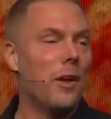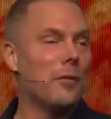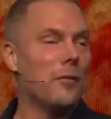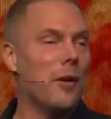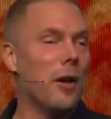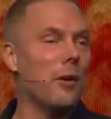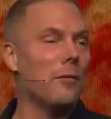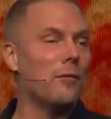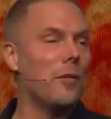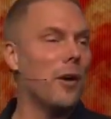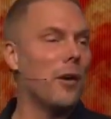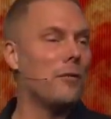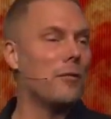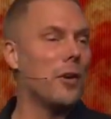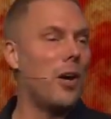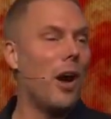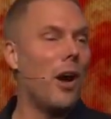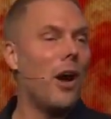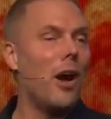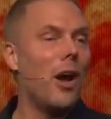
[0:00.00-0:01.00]

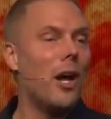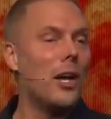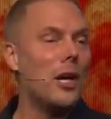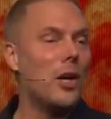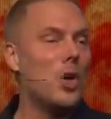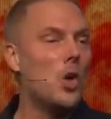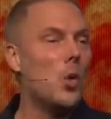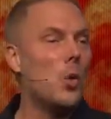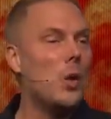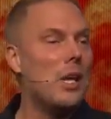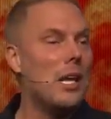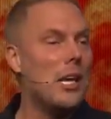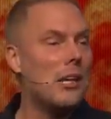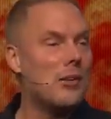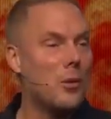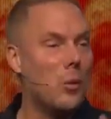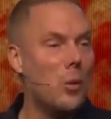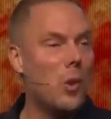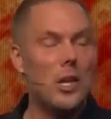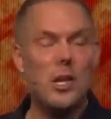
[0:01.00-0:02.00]
of God and who he
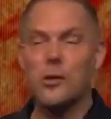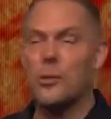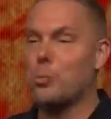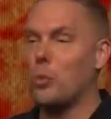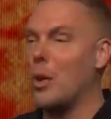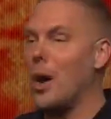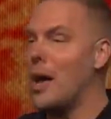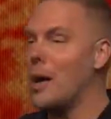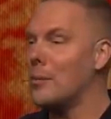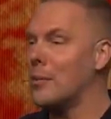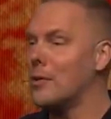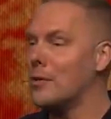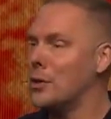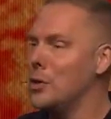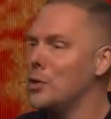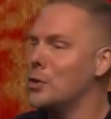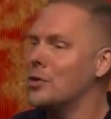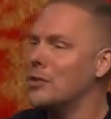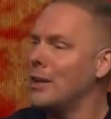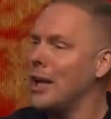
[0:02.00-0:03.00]
is and what he's promised.
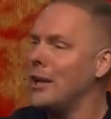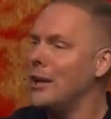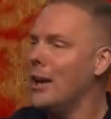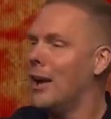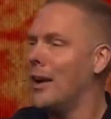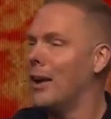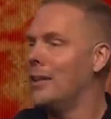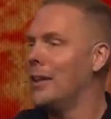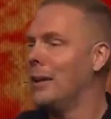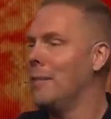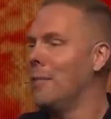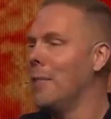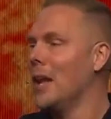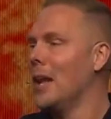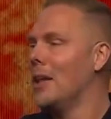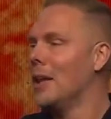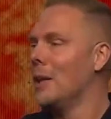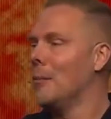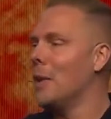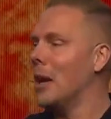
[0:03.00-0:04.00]
You said, God, that
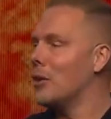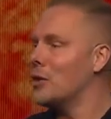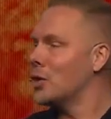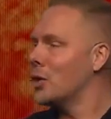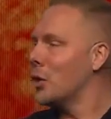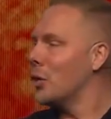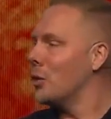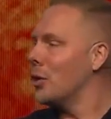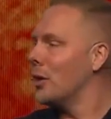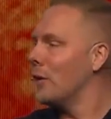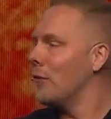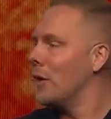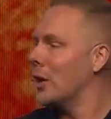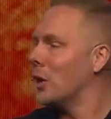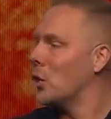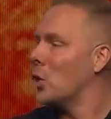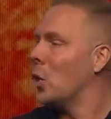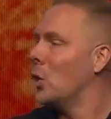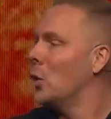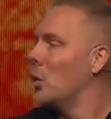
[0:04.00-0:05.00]
my children, if
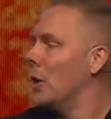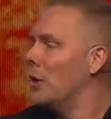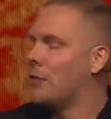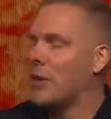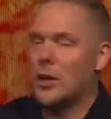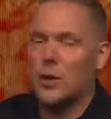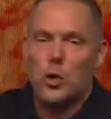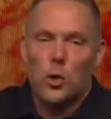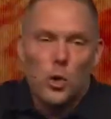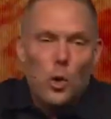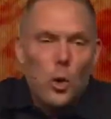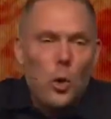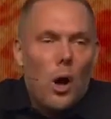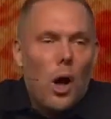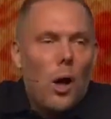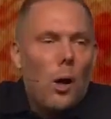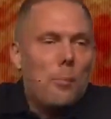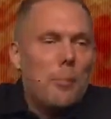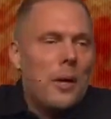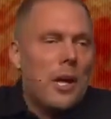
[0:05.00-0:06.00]
they grew
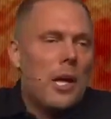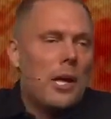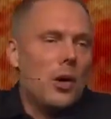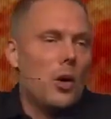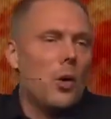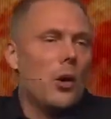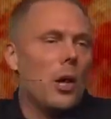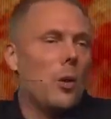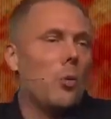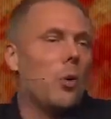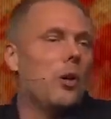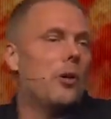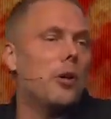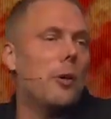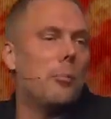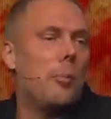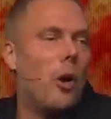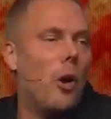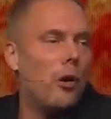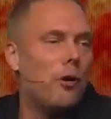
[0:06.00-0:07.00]
up, you know, they wouldn't
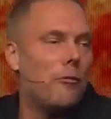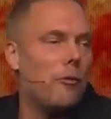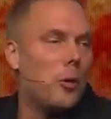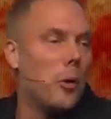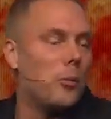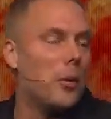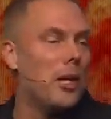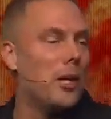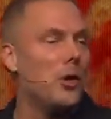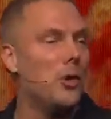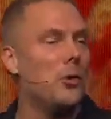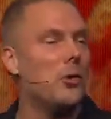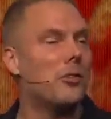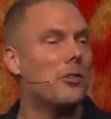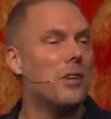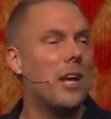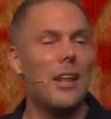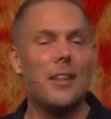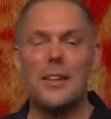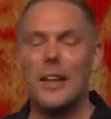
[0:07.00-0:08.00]
depart from it. You
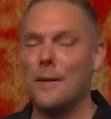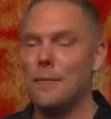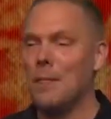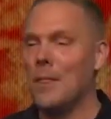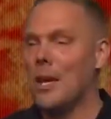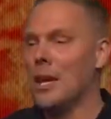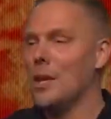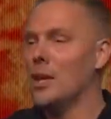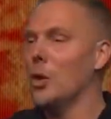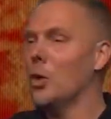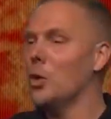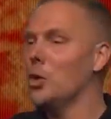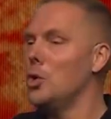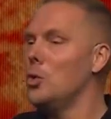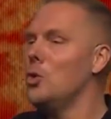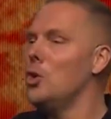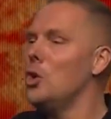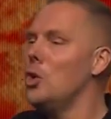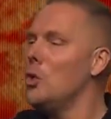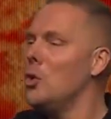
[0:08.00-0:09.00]
said that, you know,
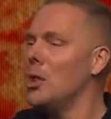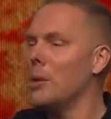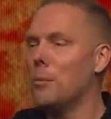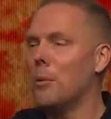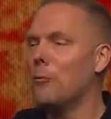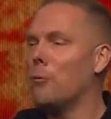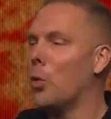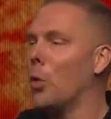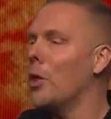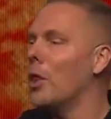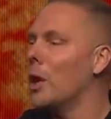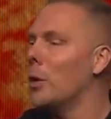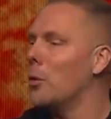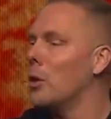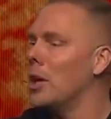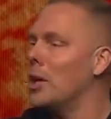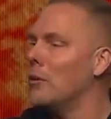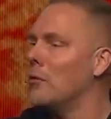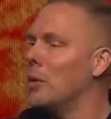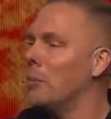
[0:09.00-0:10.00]
you knew them before they
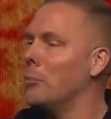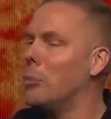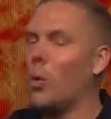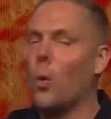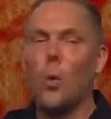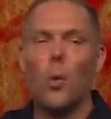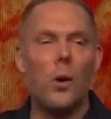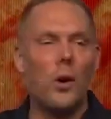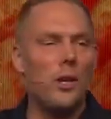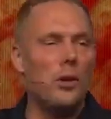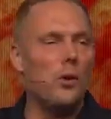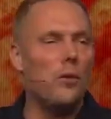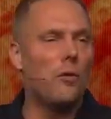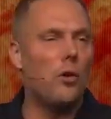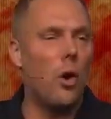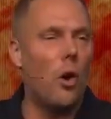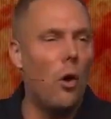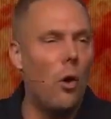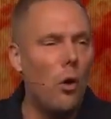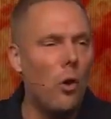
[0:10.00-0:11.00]
were even born, and
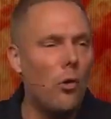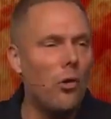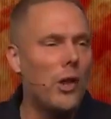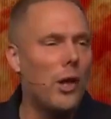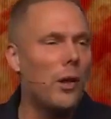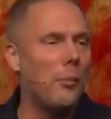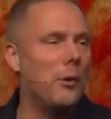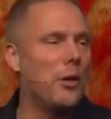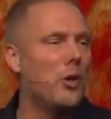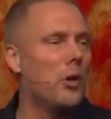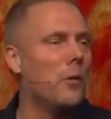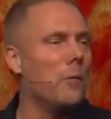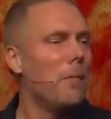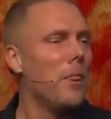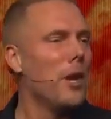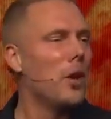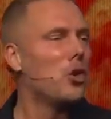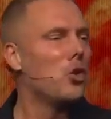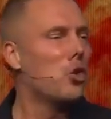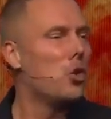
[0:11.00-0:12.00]
you've called them and you're
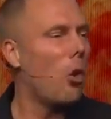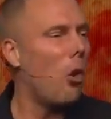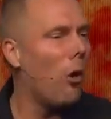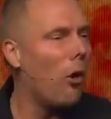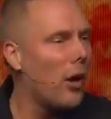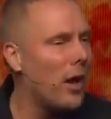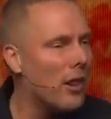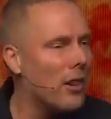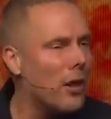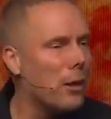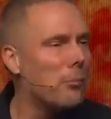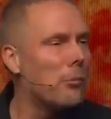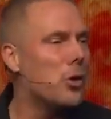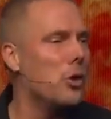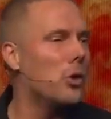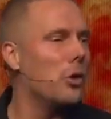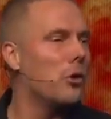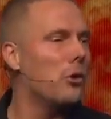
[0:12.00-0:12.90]
drawing them to